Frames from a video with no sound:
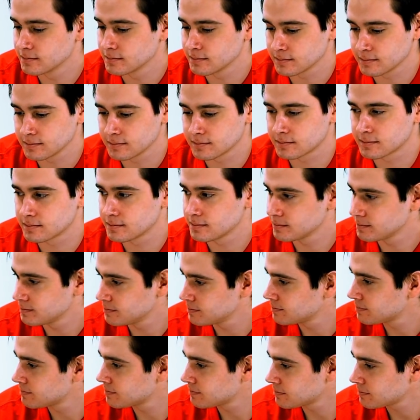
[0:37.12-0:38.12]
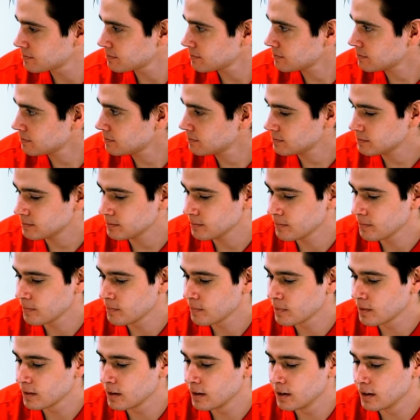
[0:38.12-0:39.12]

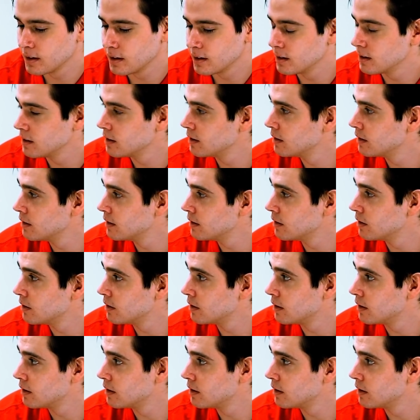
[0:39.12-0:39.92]
(silent)